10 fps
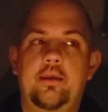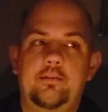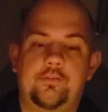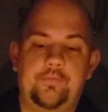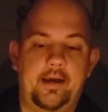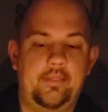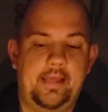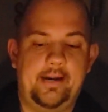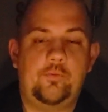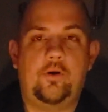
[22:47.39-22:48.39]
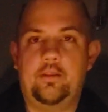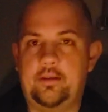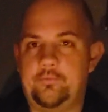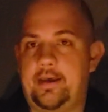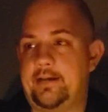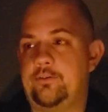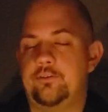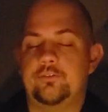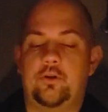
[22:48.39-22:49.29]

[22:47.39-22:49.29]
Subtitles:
to find that quality of actors